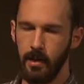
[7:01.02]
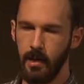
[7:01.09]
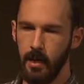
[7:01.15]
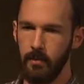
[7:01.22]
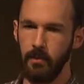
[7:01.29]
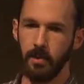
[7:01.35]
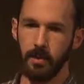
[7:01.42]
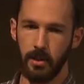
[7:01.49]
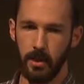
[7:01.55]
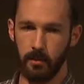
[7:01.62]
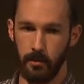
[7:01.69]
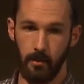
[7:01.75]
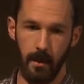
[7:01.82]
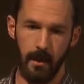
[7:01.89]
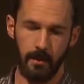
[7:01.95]
an image in
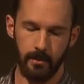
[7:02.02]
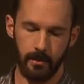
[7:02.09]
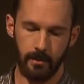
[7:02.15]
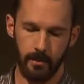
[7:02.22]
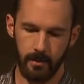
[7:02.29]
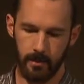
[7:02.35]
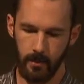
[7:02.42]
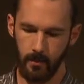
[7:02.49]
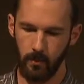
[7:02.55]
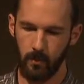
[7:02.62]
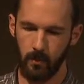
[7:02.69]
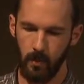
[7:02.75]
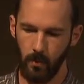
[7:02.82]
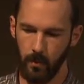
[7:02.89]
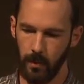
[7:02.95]
Glance. So
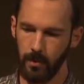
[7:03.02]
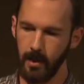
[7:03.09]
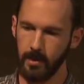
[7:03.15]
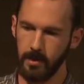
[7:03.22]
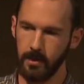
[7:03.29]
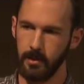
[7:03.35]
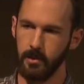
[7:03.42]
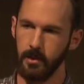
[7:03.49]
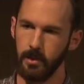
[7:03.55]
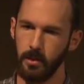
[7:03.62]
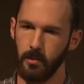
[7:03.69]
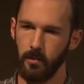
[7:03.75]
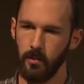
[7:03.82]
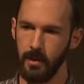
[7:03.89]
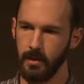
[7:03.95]
what Glance is going to
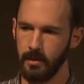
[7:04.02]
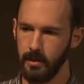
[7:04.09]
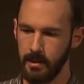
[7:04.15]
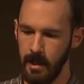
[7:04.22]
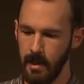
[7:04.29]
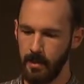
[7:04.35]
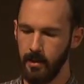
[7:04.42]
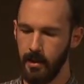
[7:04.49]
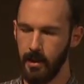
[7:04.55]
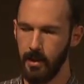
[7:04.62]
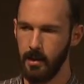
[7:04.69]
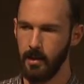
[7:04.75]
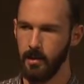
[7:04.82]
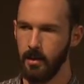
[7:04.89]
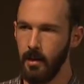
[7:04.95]
do is take
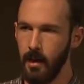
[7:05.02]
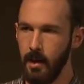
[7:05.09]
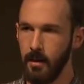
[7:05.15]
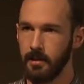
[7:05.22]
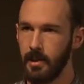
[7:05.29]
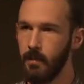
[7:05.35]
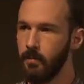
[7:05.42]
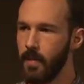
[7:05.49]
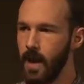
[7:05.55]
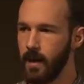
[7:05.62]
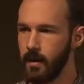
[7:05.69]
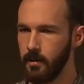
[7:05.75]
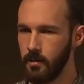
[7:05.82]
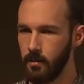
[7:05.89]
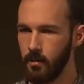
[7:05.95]
a some
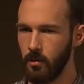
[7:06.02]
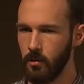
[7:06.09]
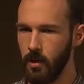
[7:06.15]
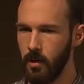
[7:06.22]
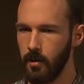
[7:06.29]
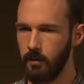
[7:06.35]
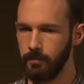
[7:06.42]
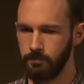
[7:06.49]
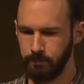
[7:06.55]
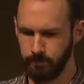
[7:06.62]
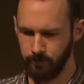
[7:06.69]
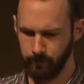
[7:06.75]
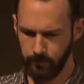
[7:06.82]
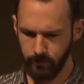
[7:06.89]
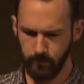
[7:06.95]
backend URL,
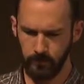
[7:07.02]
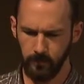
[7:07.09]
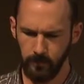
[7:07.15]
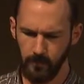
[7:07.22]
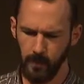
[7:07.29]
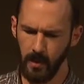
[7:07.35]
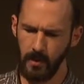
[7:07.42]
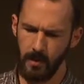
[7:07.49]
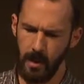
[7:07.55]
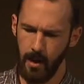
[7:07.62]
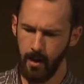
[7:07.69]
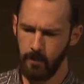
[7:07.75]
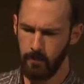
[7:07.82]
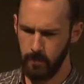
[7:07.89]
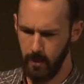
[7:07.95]

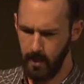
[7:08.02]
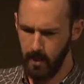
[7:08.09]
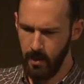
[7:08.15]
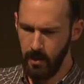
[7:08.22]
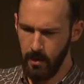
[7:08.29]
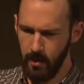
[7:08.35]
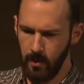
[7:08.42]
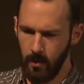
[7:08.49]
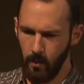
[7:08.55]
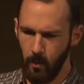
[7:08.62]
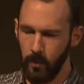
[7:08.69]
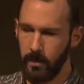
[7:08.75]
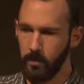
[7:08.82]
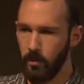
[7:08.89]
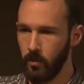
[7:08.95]
um,
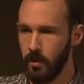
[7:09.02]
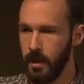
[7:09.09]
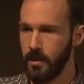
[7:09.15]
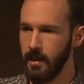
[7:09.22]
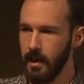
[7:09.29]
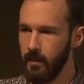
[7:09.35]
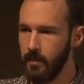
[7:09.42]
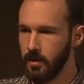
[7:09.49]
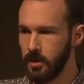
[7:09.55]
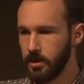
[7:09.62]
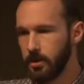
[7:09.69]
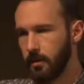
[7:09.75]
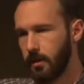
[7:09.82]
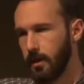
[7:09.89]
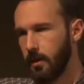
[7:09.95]
when you create the image, it's
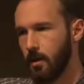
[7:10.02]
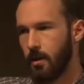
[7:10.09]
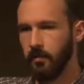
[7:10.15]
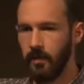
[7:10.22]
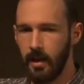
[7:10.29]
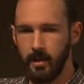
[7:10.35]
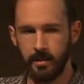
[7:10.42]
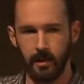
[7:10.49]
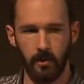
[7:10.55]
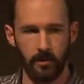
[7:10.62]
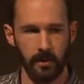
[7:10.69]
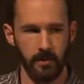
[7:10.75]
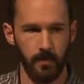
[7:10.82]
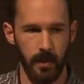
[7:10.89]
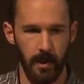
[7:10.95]
going to kick off an
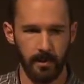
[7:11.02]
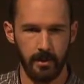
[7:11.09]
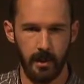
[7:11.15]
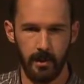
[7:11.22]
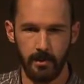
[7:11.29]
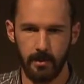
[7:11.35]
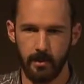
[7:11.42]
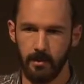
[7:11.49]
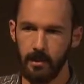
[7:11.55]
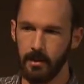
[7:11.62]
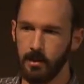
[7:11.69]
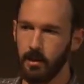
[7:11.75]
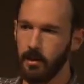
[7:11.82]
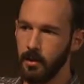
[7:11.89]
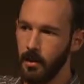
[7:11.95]
asynchronous process that's
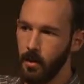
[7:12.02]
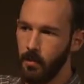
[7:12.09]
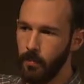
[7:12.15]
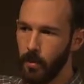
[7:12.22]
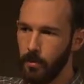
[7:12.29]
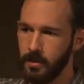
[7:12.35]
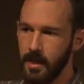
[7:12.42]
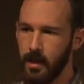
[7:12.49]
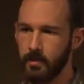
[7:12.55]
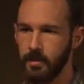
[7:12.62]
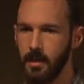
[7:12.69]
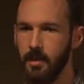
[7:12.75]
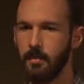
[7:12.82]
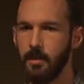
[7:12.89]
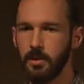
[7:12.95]
going to go pull down the
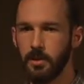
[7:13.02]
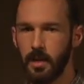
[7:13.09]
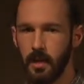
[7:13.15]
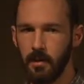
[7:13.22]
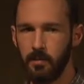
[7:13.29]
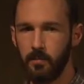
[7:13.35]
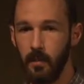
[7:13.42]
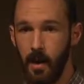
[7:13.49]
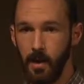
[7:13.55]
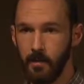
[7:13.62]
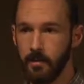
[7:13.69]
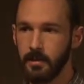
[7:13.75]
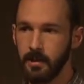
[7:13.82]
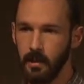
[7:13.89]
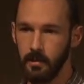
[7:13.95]
image data behind
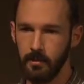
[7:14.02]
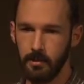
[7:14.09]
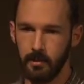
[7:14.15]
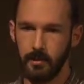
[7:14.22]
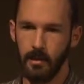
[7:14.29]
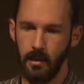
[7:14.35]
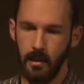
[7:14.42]
the scenes.